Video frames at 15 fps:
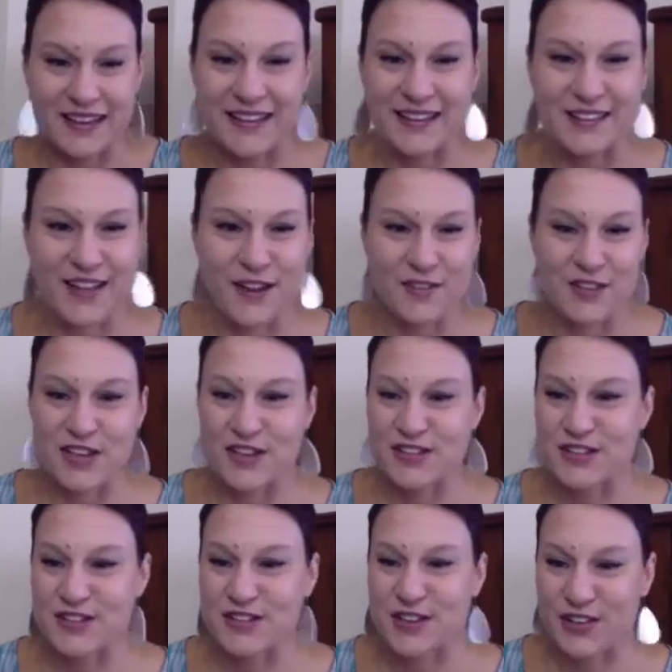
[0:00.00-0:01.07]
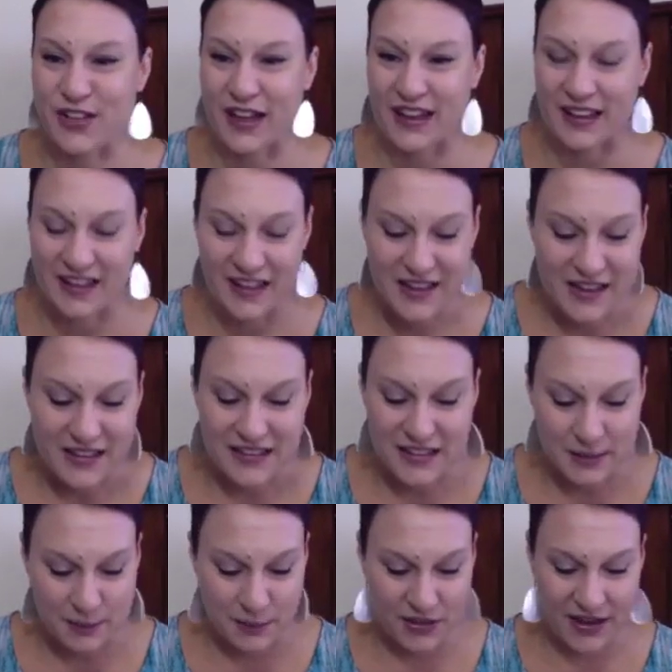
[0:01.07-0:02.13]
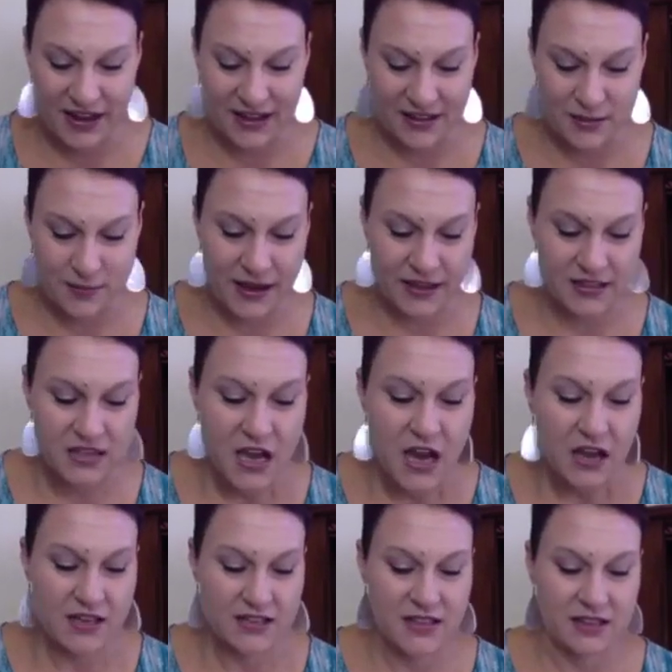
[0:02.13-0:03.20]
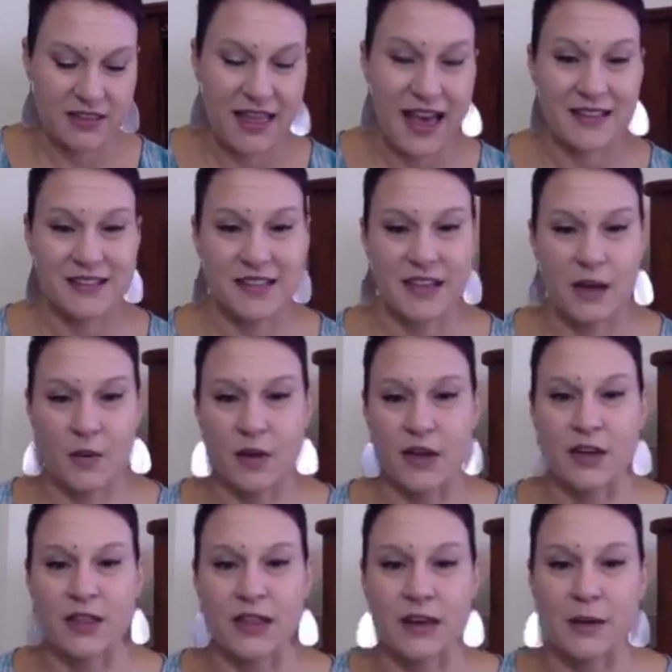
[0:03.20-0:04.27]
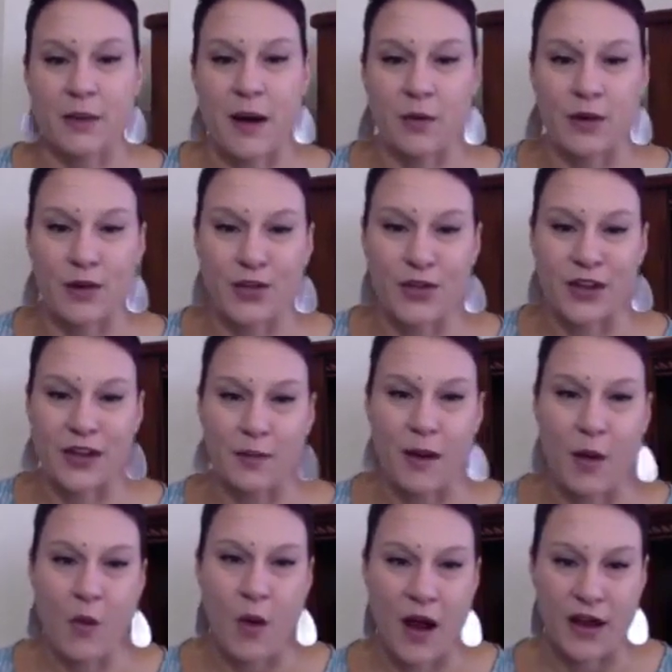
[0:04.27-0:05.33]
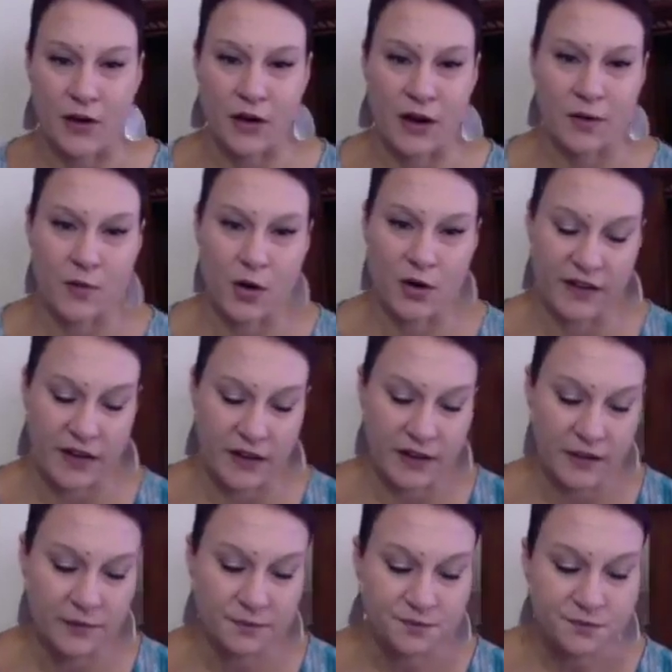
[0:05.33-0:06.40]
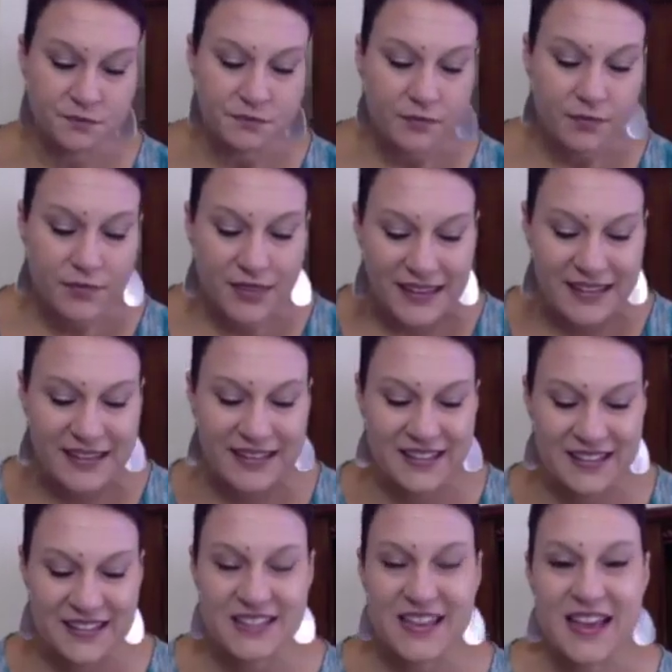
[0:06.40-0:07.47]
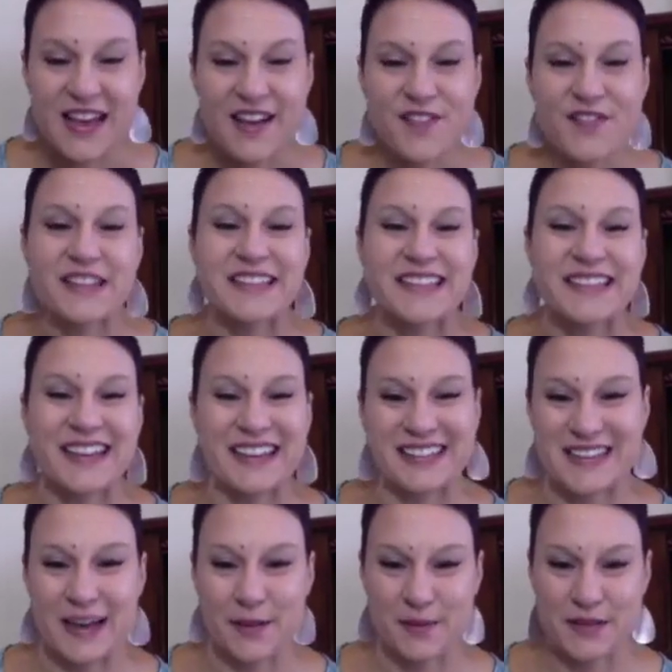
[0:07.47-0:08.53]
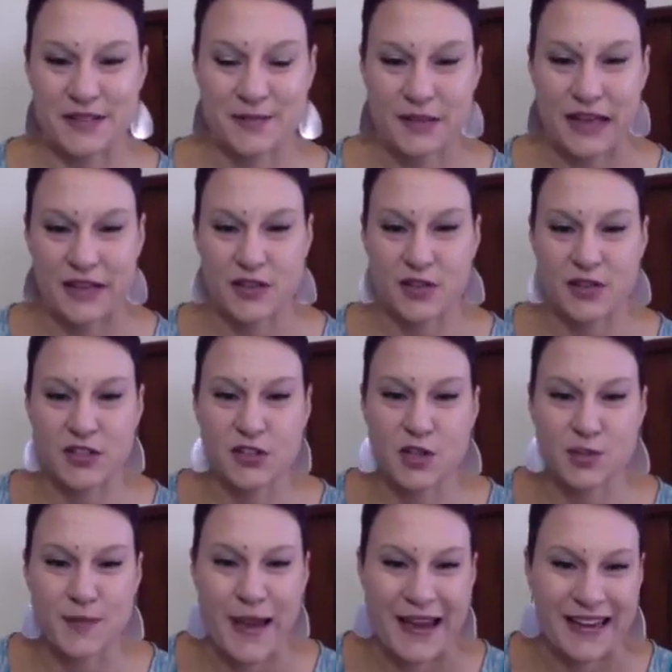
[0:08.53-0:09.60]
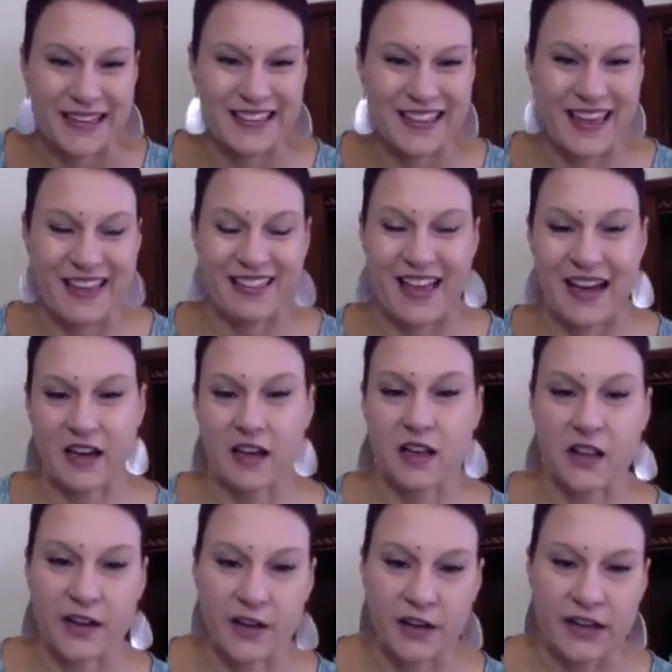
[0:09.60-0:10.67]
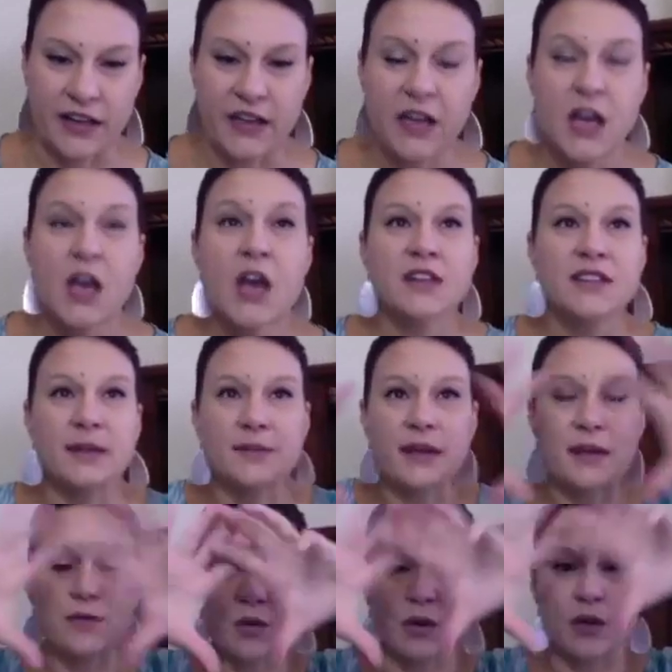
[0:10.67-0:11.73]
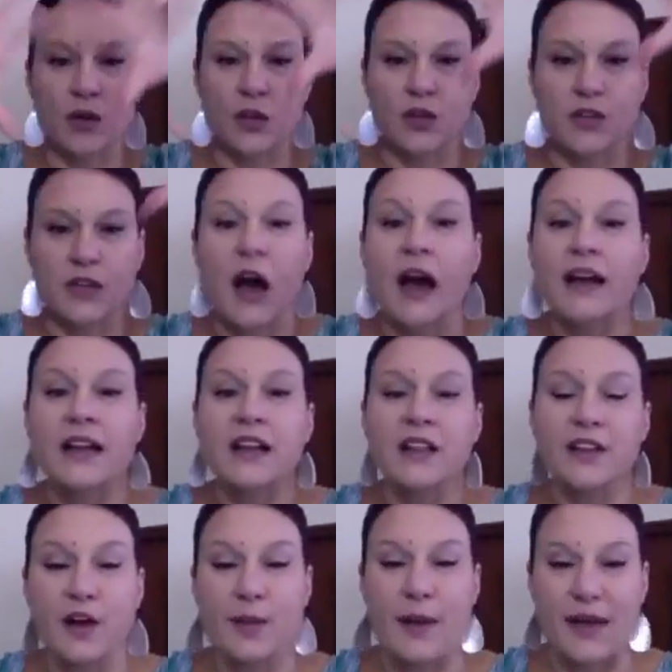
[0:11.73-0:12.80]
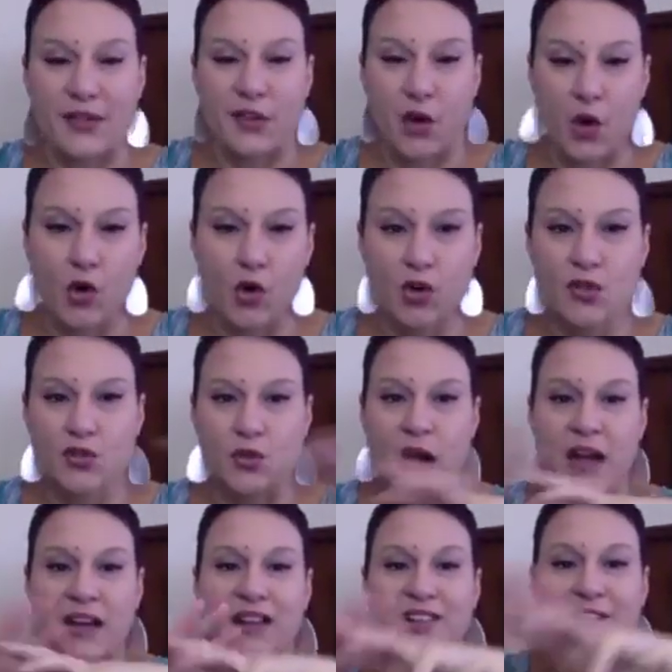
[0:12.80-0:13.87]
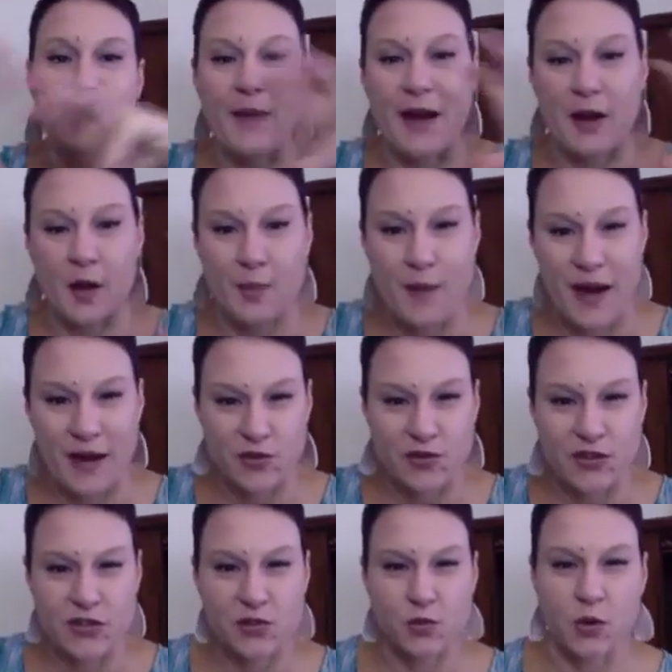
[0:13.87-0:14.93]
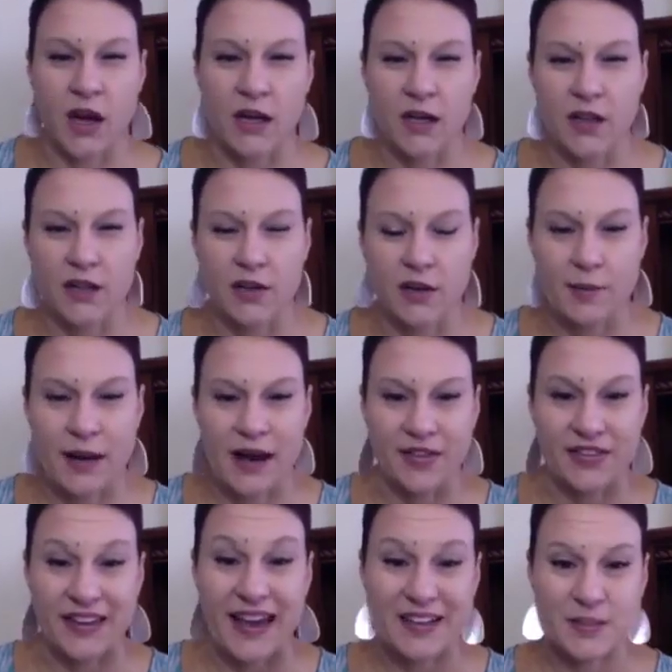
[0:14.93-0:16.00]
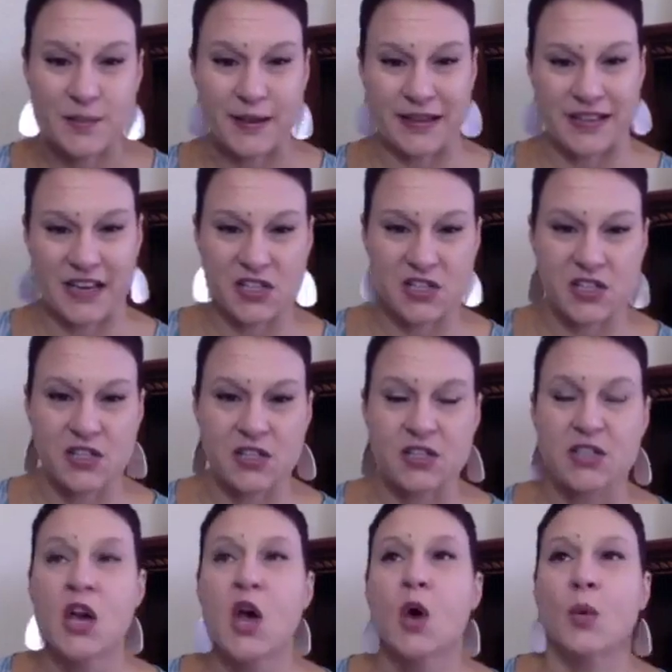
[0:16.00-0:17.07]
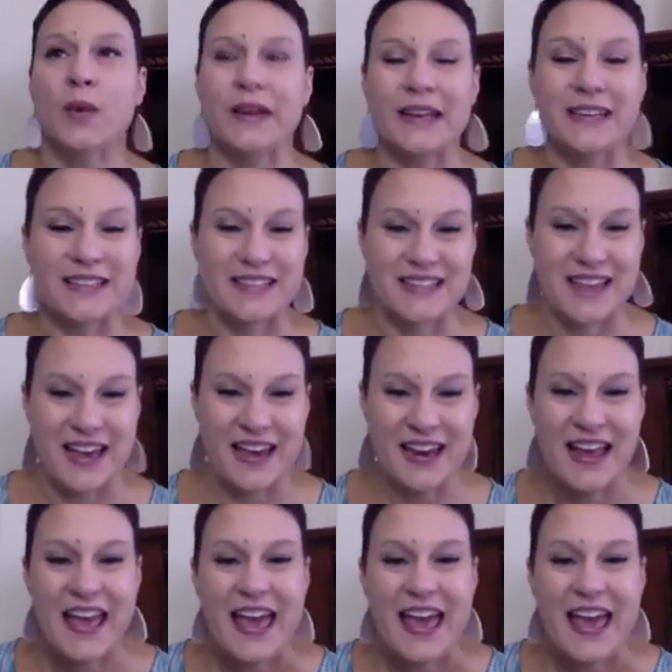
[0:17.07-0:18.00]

these conversations go like deeper than I expect. Because the last thing I want you to think about when you're thinking about why you're unmotivated is fuzzy next steps. And so this goes back into that lack of clarity. Sometimes we're unclear about the goals. We're unclear about our boundaries. We're unclear about the expectations we need to set.